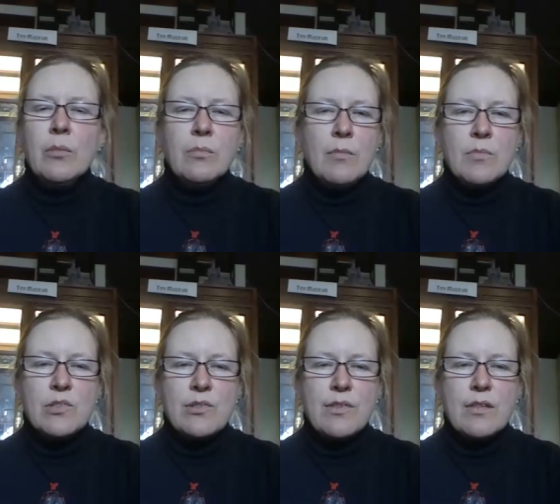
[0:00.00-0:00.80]
I'm
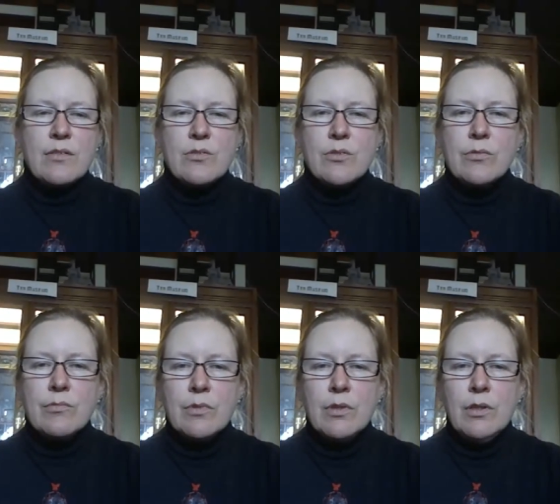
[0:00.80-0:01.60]
sure that's true.
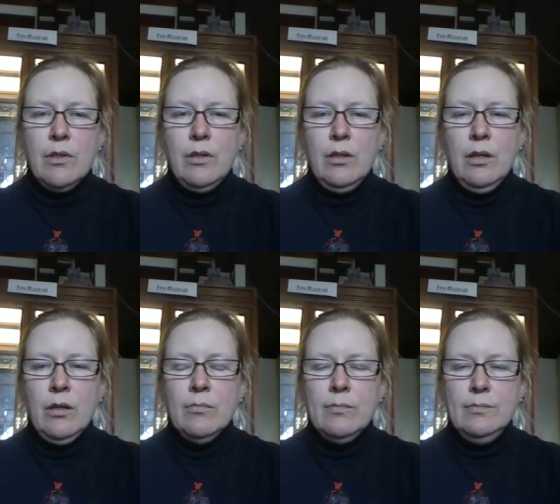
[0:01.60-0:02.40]

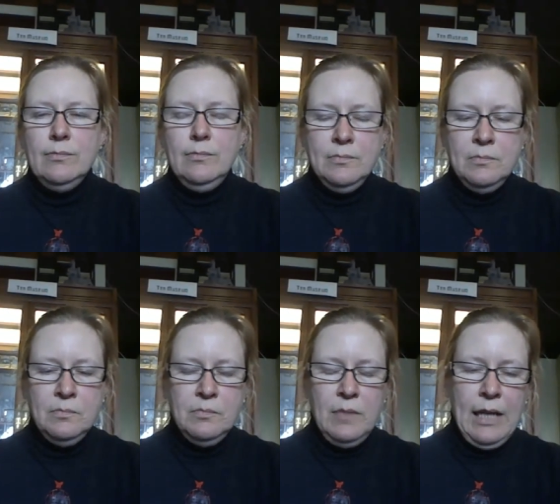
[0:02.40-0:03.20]
But
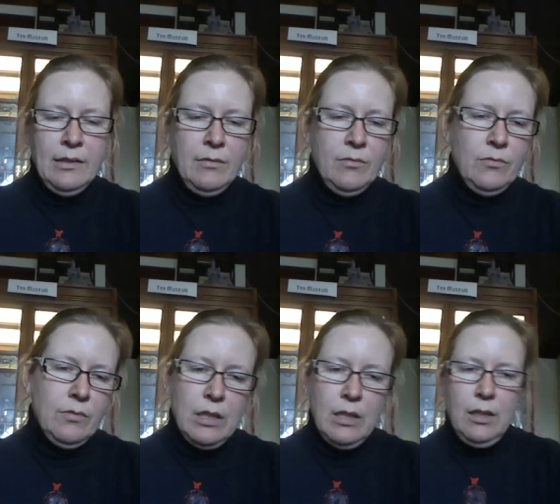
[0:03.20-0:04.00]

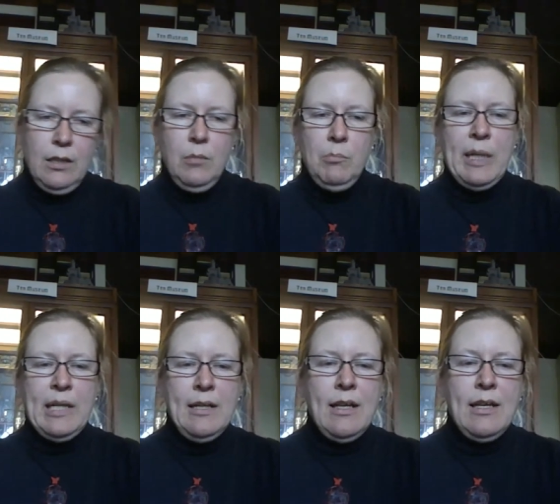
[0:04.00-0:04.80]

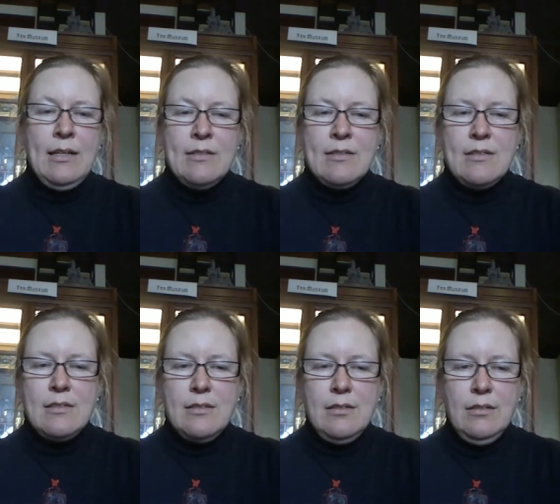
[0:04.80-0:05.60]
it is
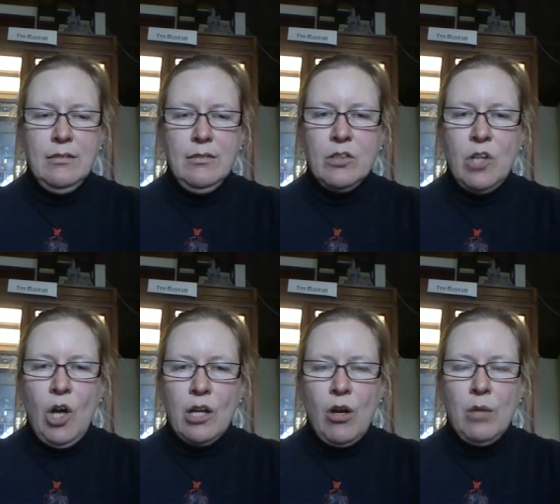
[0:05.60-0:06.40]

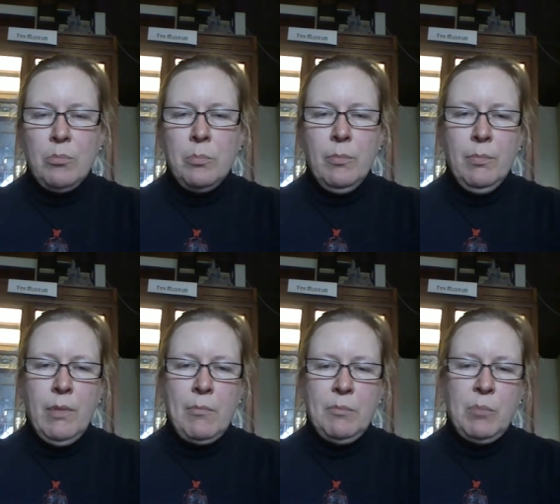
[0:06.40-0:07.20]
caught on. I
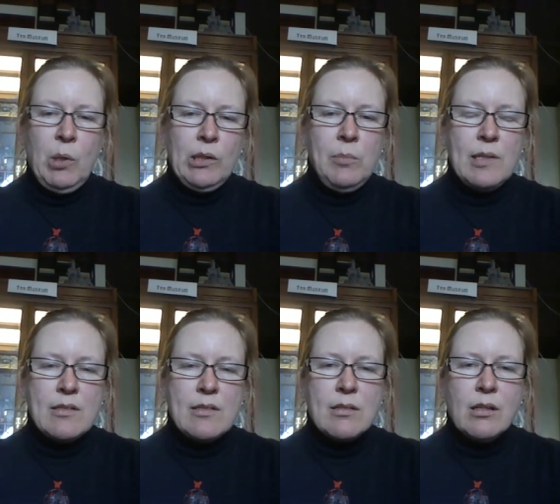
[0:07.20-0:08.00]
mean, partly
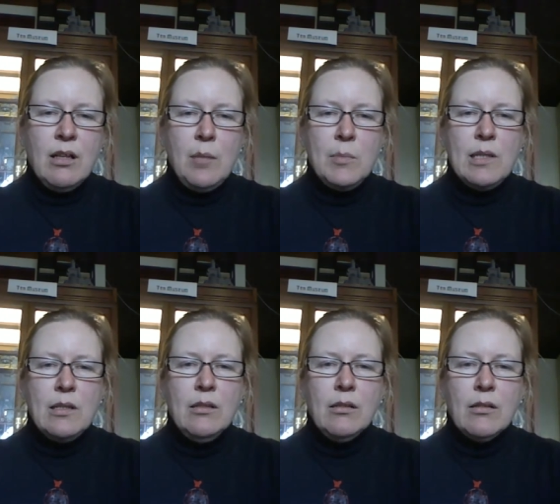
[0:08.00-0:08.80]
because the climate
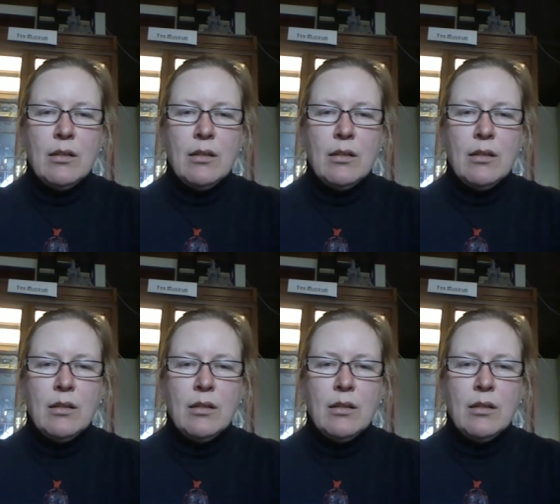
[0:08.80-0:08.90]
in